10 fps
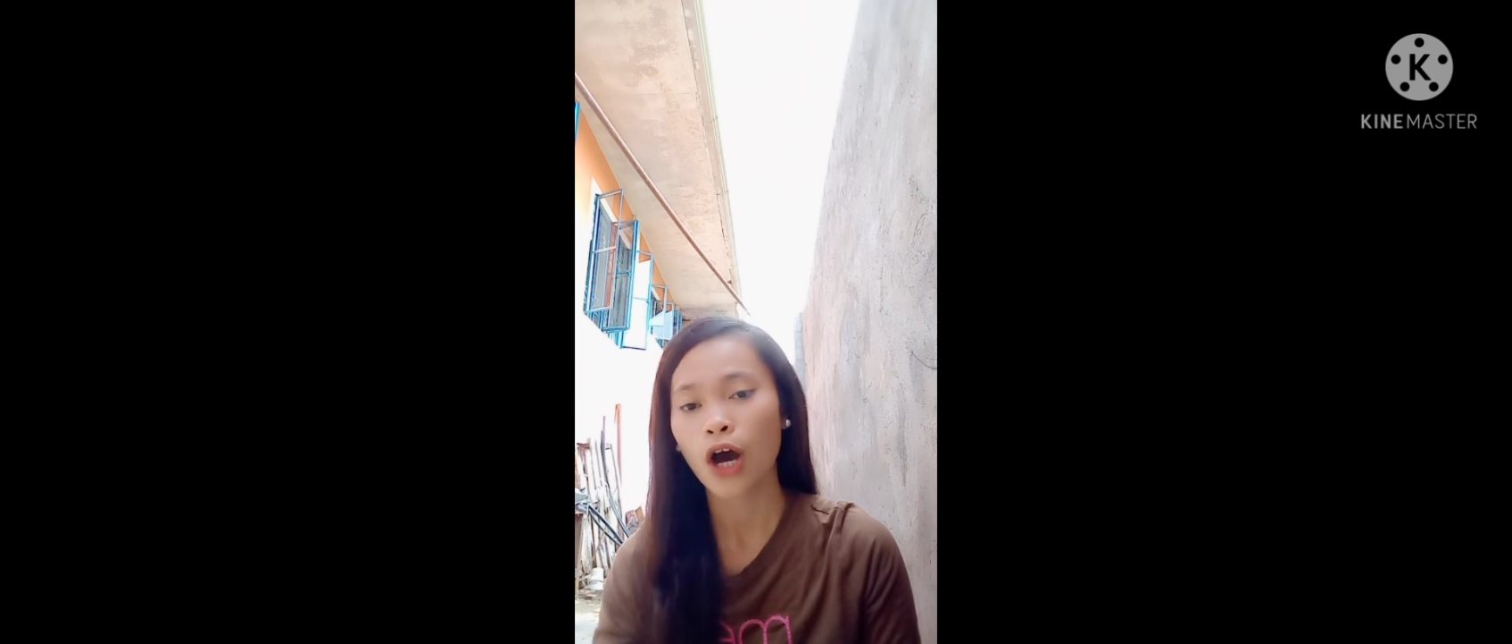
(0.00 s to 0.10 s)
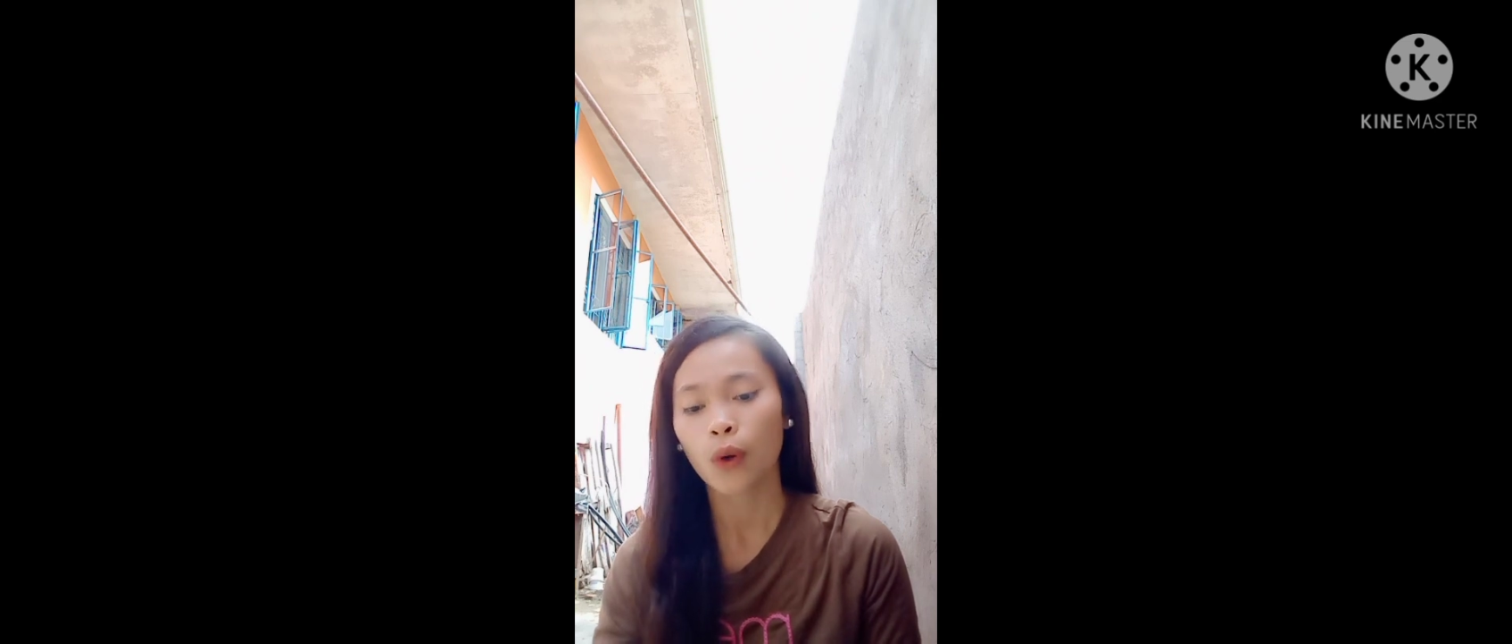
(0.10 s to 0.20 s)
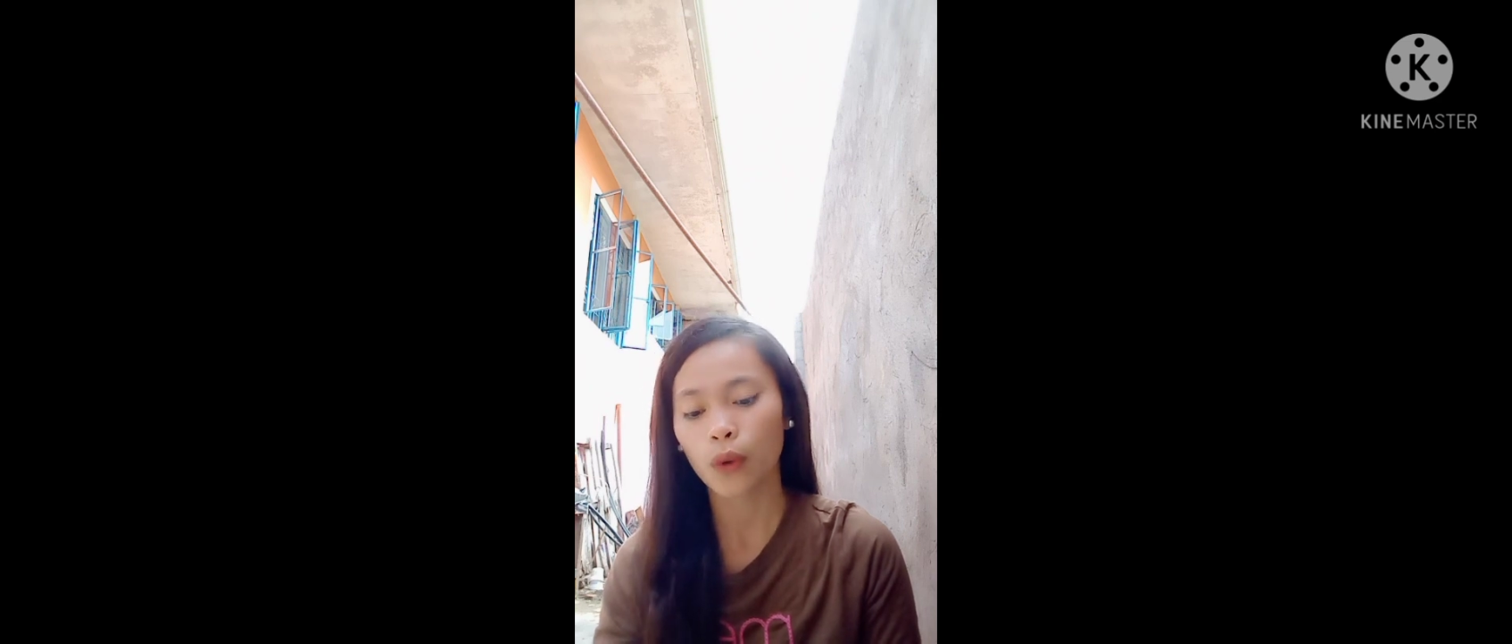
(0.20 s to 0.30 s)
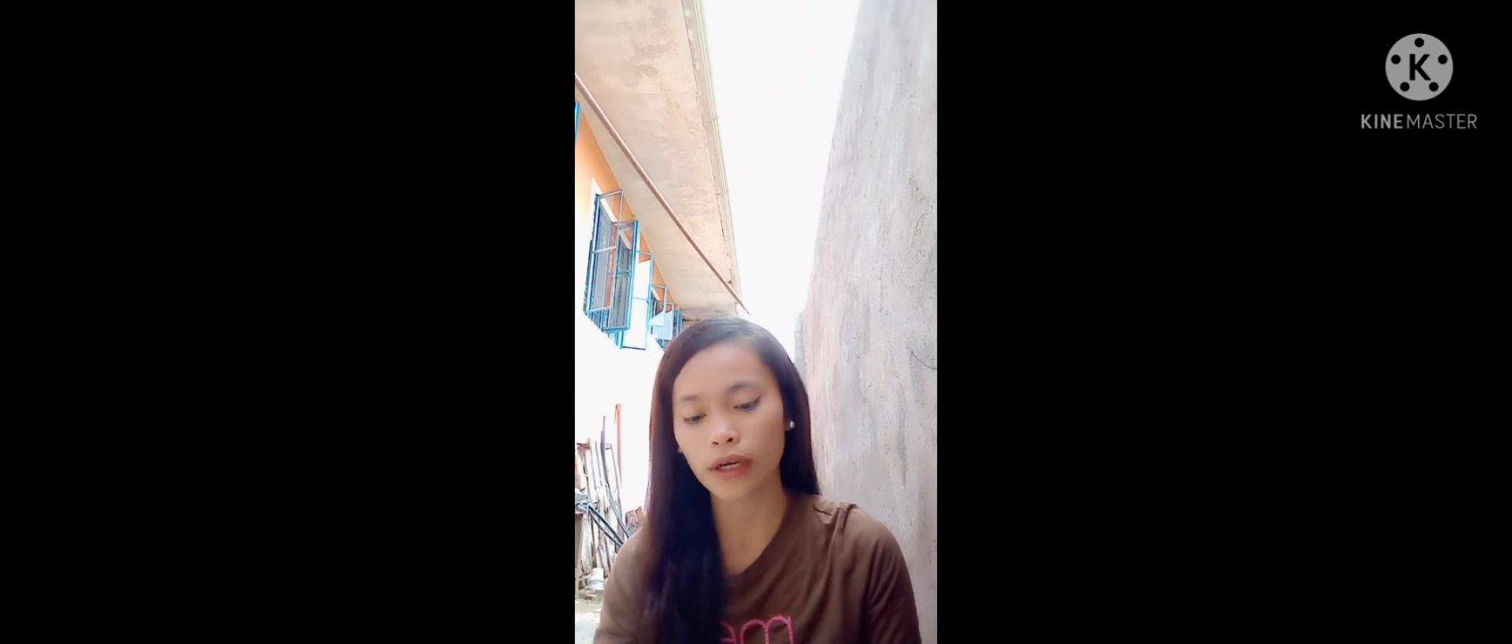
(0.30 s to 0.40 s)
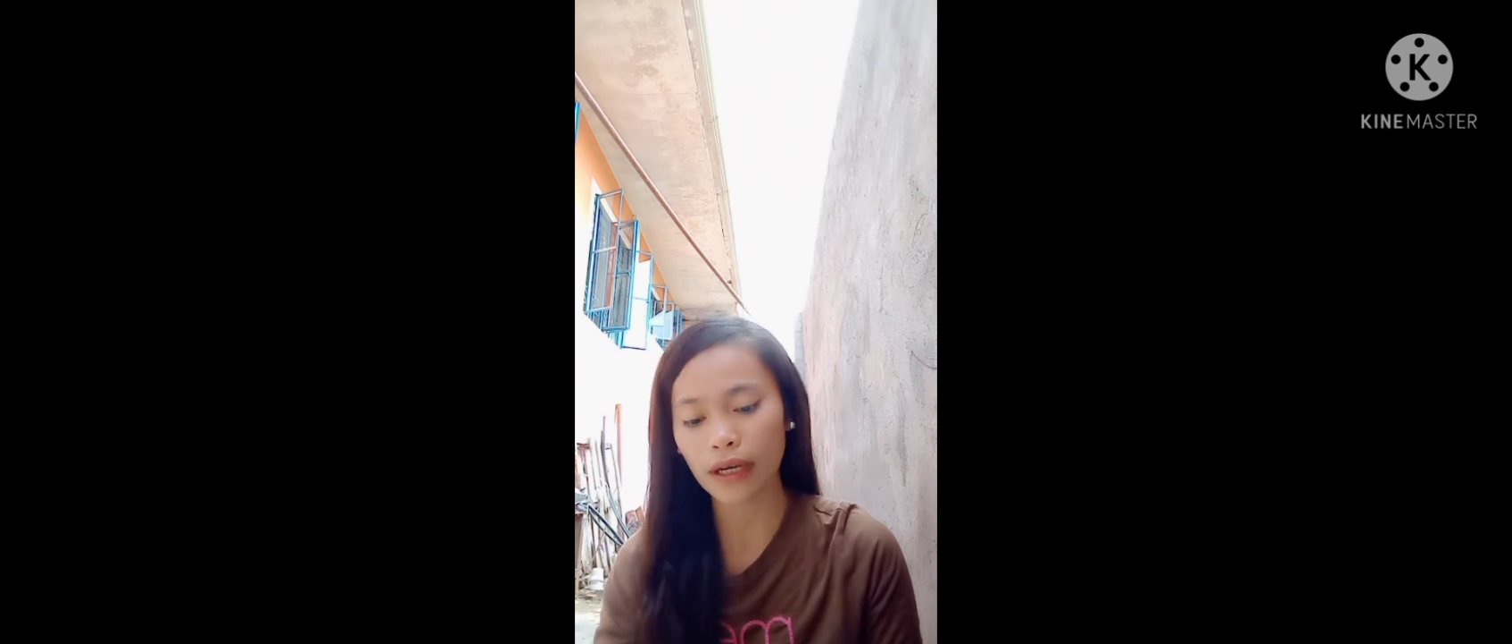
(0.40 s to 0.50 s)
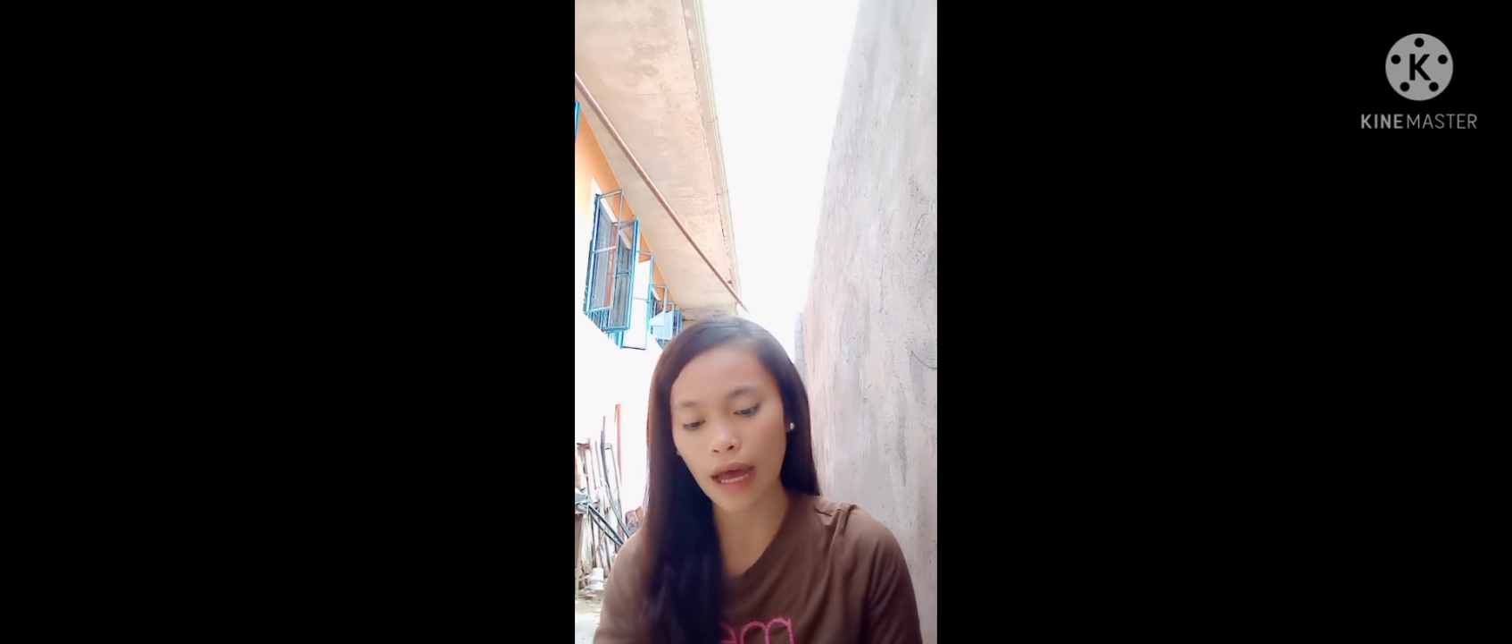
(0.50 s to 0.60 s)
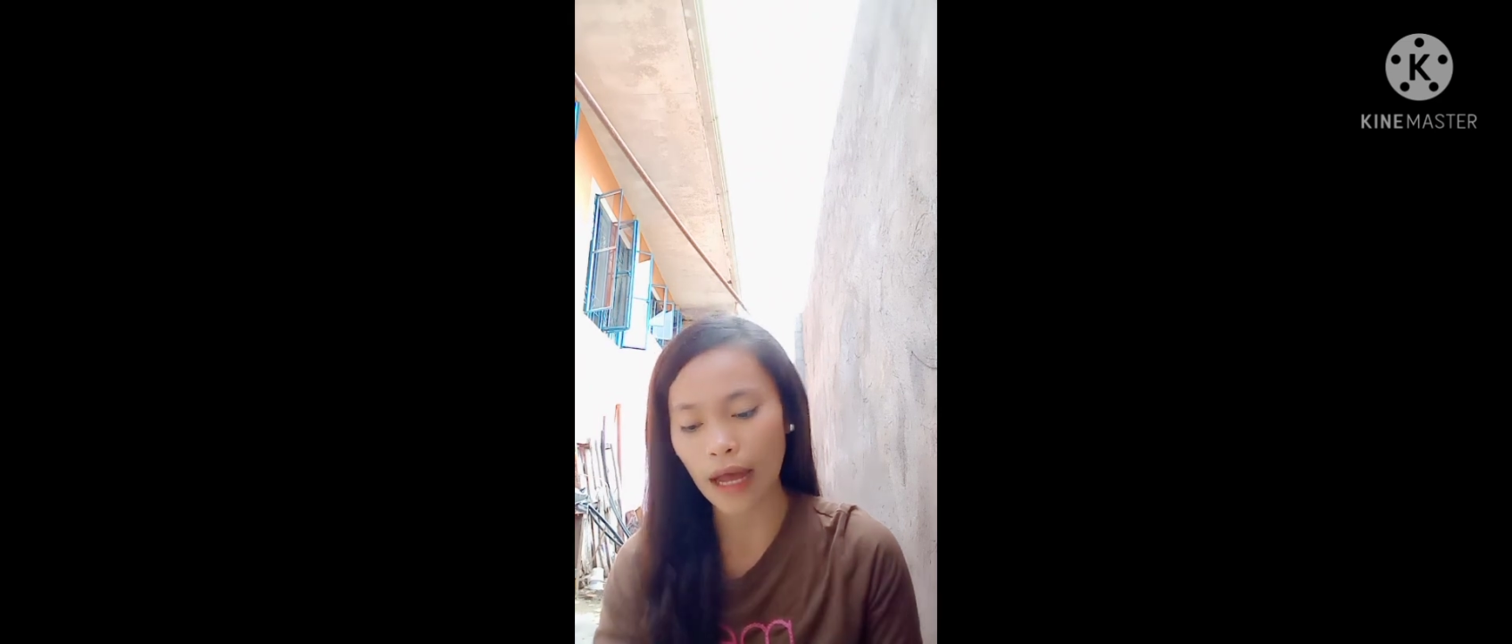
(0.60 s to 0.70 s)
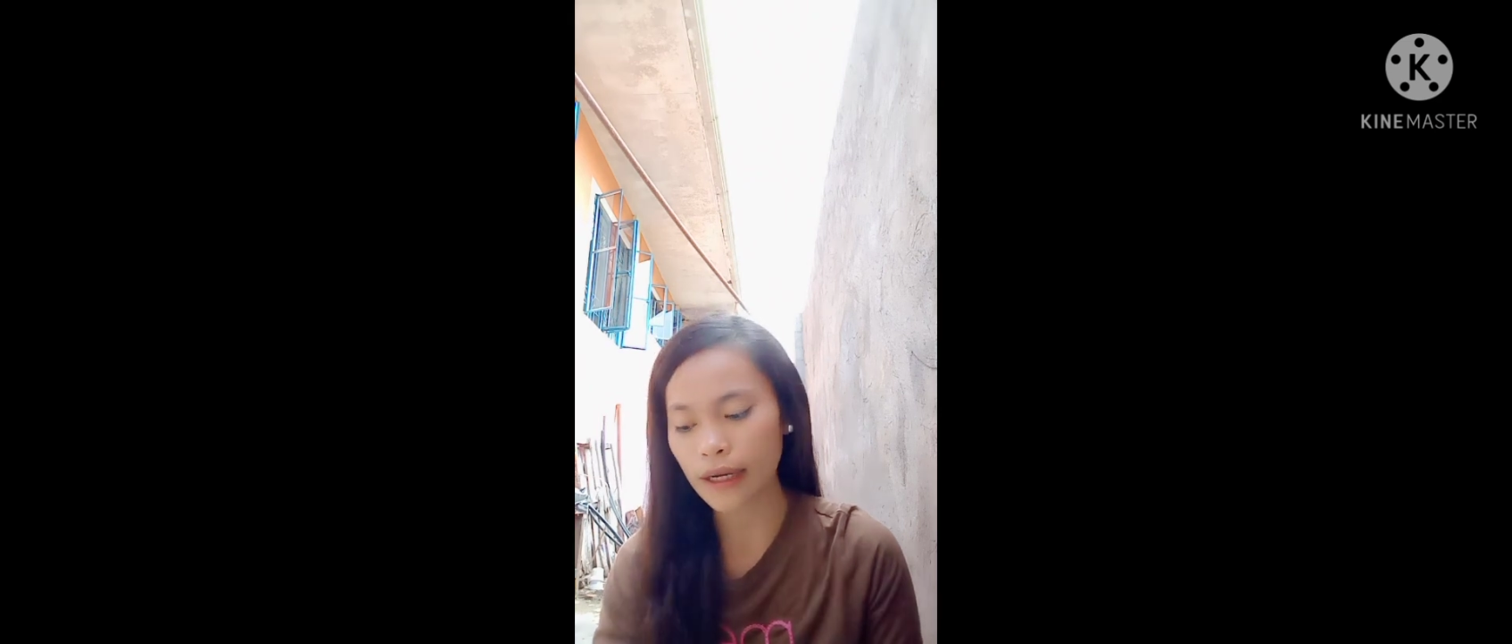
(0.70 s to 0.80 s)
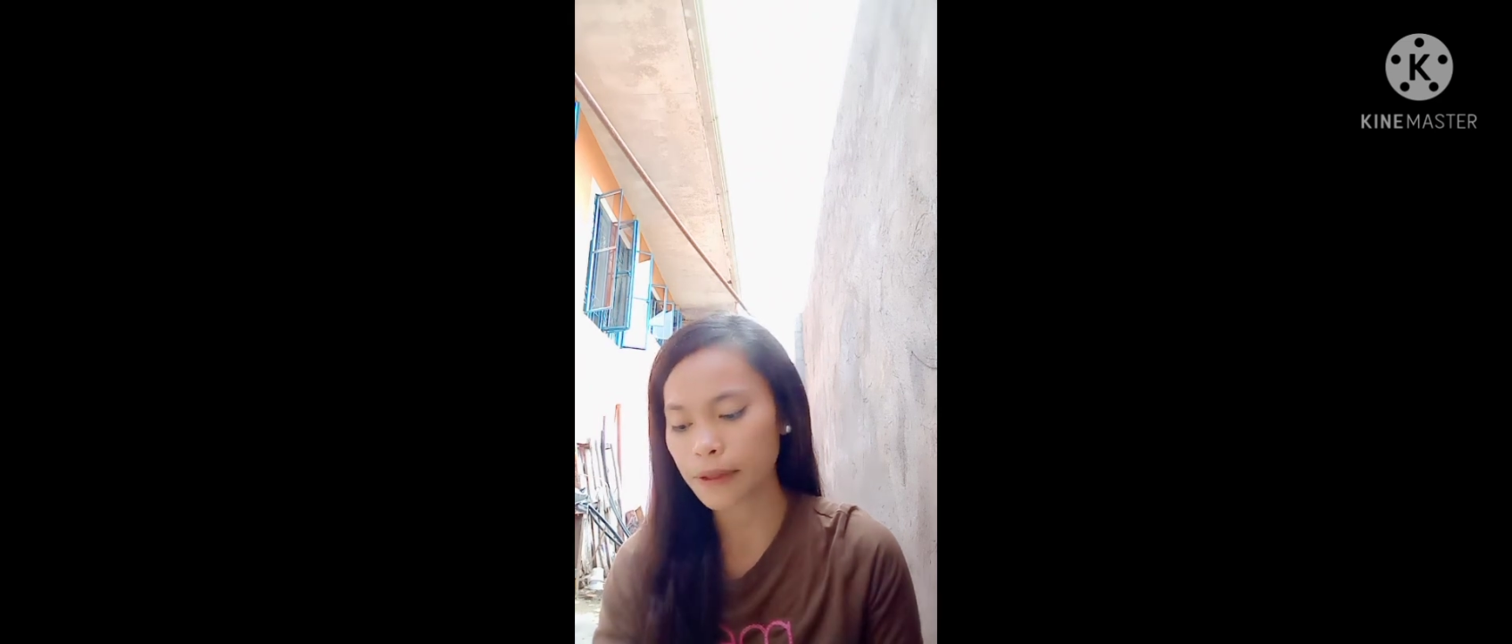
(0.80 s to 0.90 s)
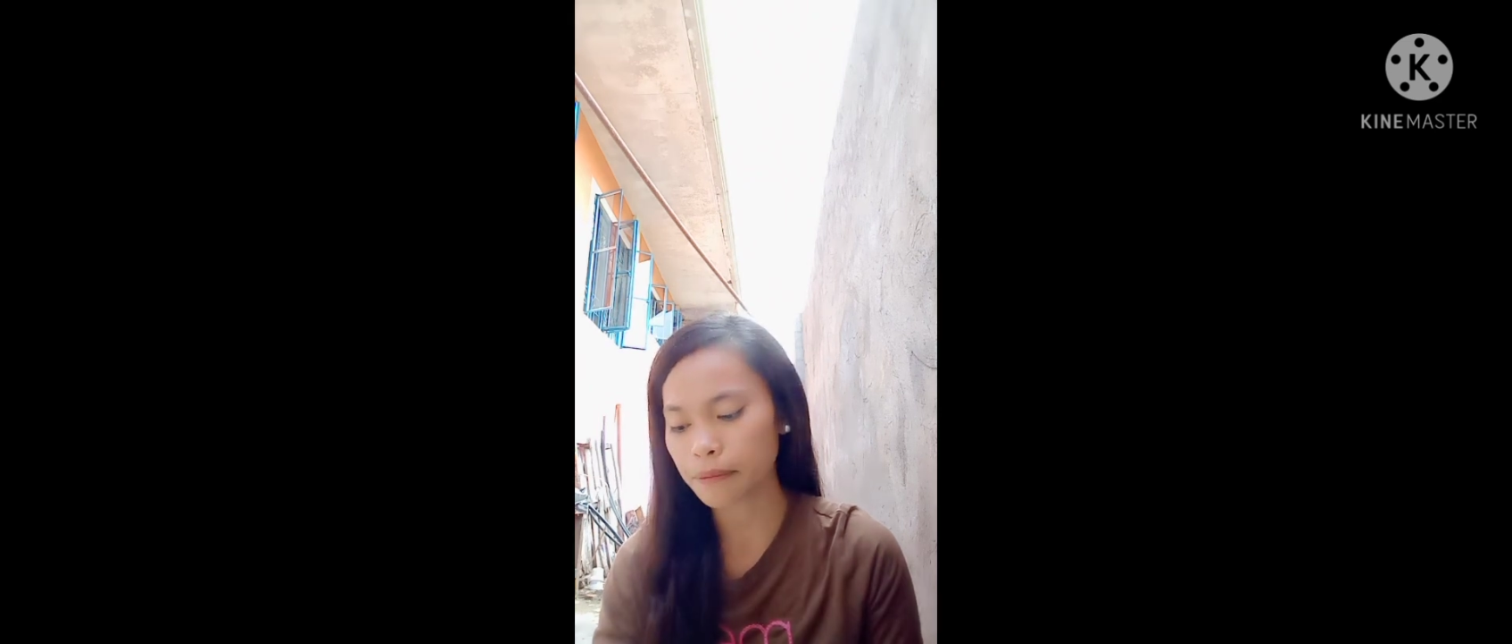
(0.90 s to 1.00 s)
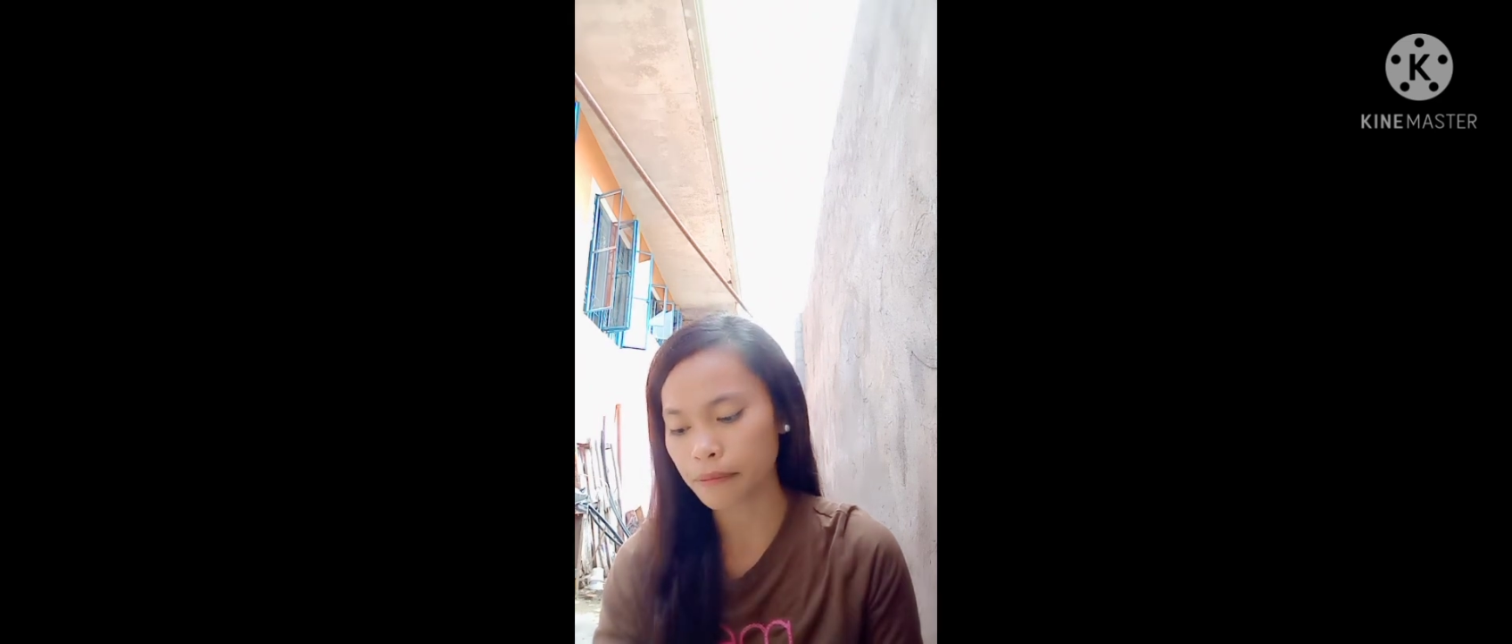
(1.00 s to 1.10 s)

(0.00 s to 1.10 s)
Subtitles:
who cannot